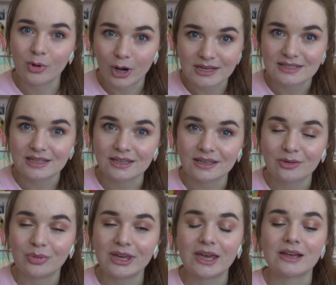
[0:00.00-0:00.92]
pricing
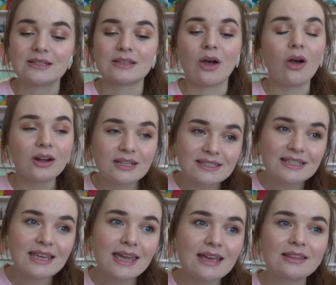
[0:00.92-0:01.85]
because
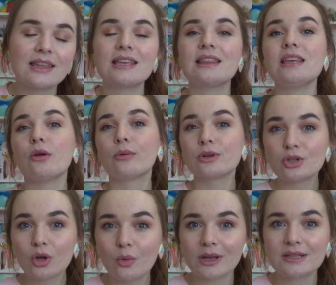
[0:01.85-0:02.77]
honestly, like, the
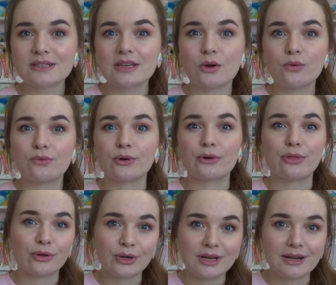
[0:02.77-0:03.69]
original ones go for
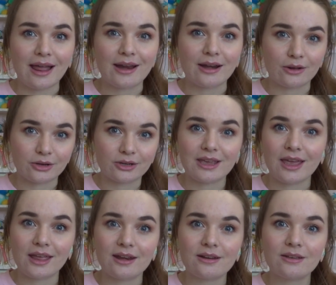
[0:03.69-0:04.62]
3,900
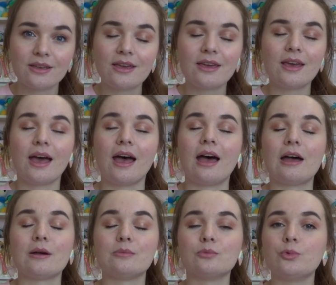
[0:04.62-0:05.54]
yen,
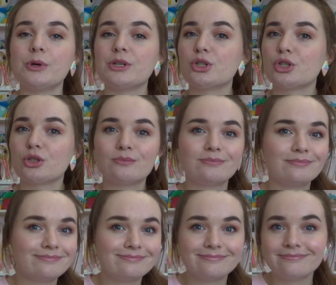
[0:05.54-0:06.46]
which,
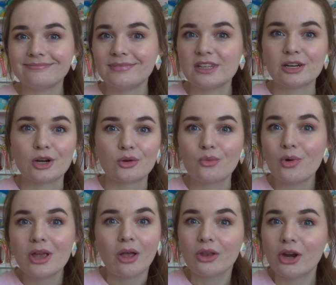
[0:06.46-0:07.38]
you know,
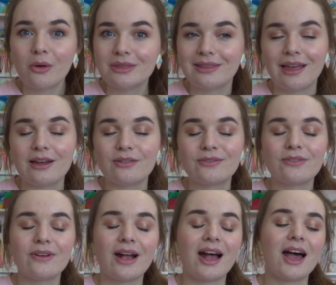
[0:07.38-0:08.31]
we all know and love.
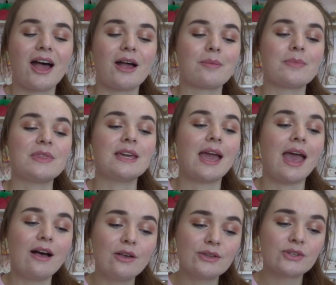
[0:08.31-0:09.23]
The
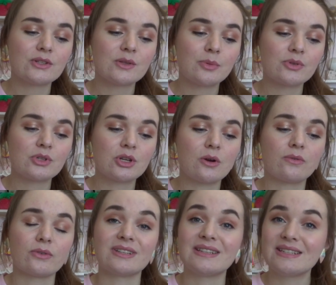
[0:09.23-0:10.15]
L's are supposed to go
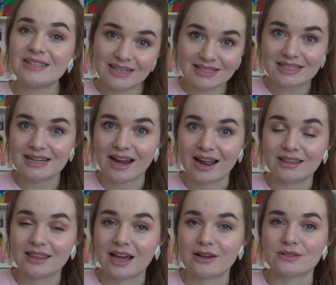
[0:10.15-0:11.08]
for
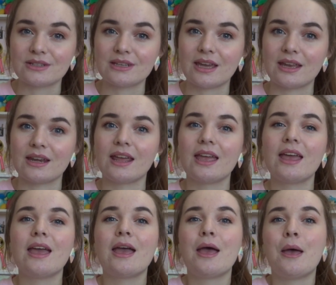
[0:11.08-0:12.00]
69,000 yen,
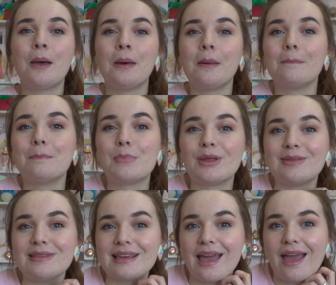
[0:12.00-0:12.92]

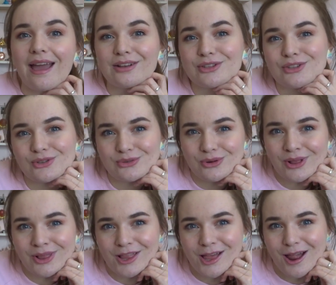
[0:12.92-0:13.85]
but the extra
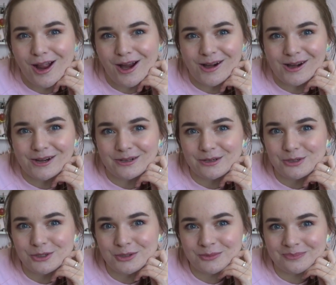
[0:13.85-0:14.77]

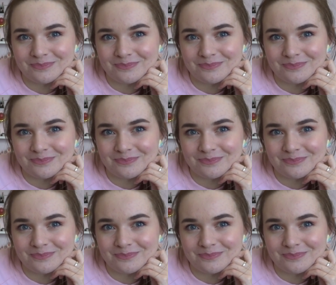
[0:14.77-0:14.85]
large,